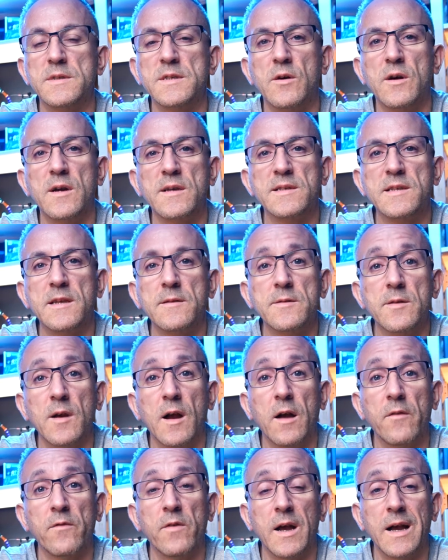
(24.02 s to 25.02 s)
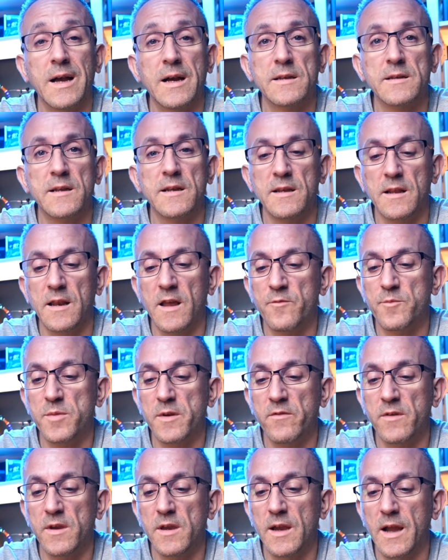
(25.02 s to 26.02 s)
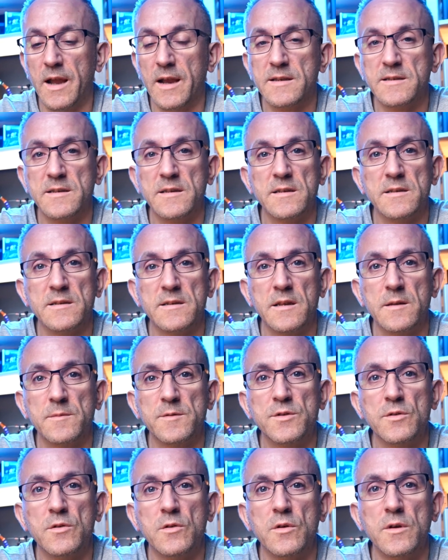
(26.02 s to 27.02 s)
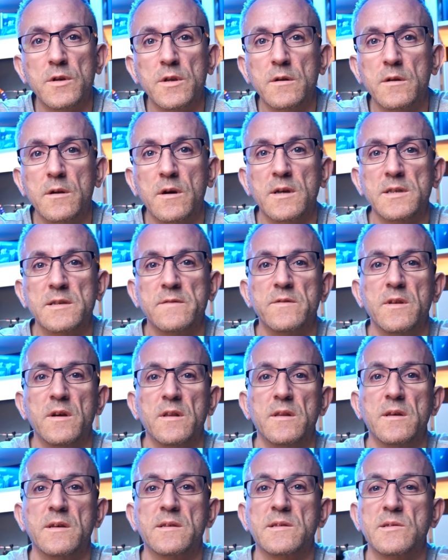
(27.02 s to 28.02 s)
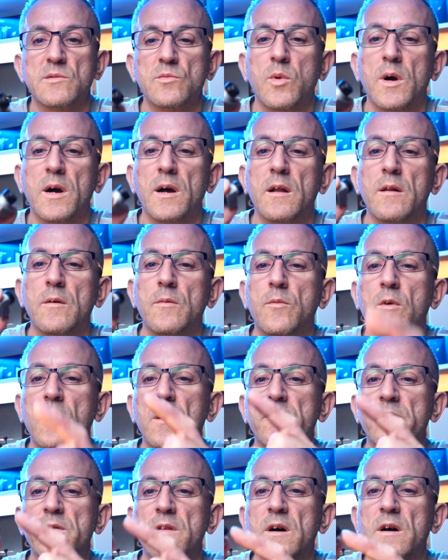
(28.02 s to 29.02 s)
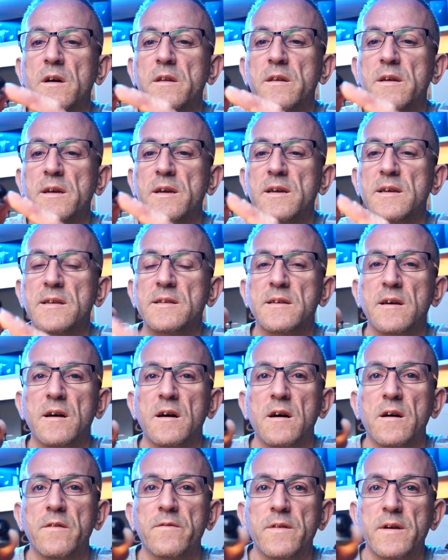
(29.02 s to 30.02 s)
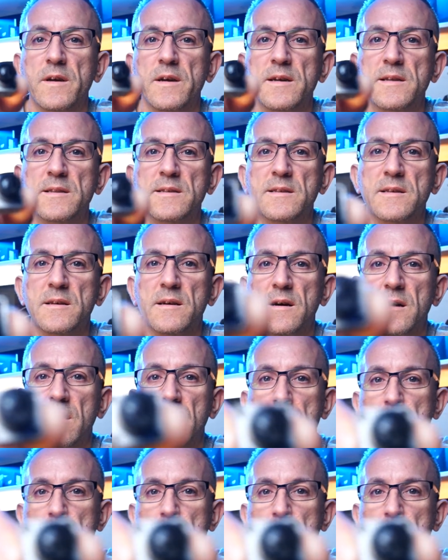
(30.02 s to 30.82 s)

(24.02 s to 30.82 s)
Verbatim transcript: So I seem to have had a little FPV accident, and I'm sure you guys have done this as well. What I've done is I've hit a